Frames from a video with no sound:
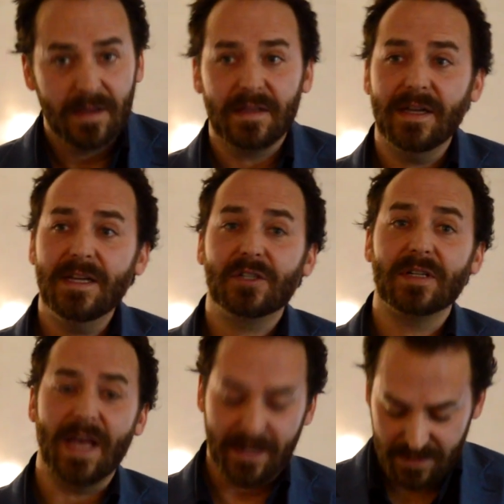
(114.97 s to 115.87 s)
The
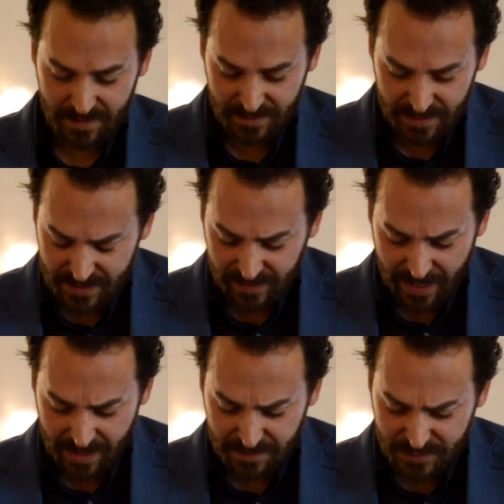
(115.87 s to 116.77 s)
internet is the
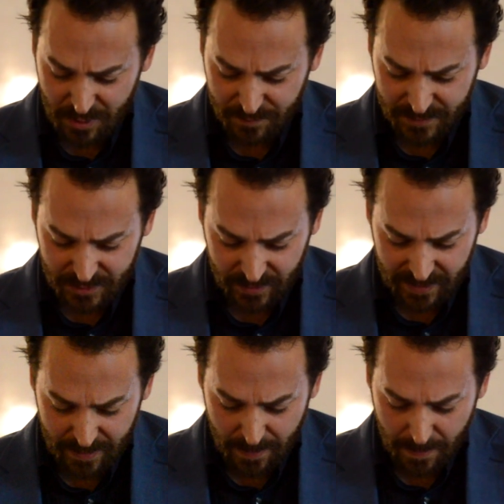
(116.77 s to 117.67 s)
land of
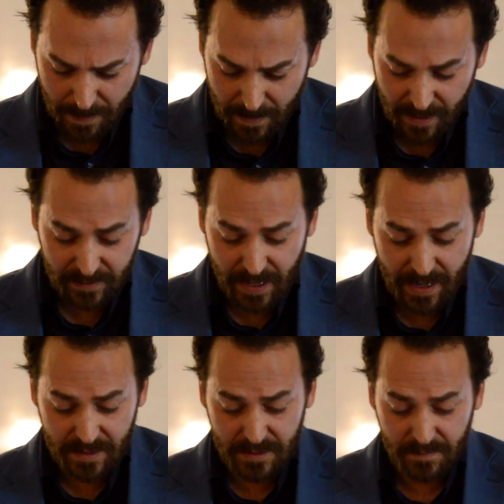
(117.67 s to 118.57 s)
sophistry, a
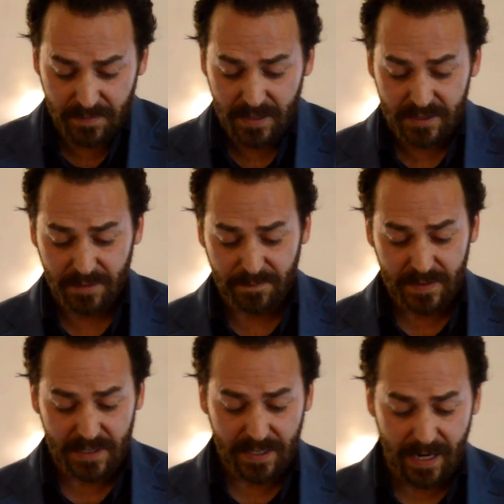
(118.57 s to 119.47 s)
land of
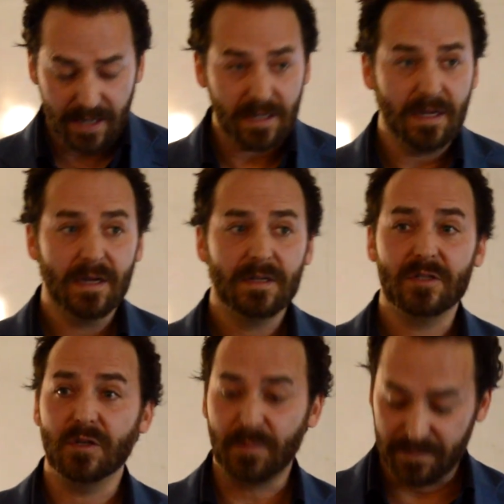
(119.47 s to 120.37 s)
sophisticated
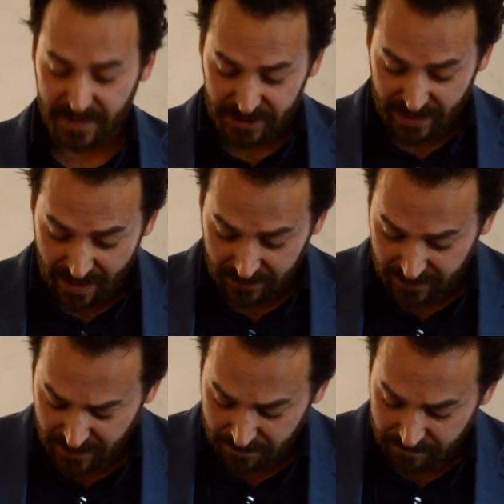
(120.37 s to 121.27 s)
superficiality.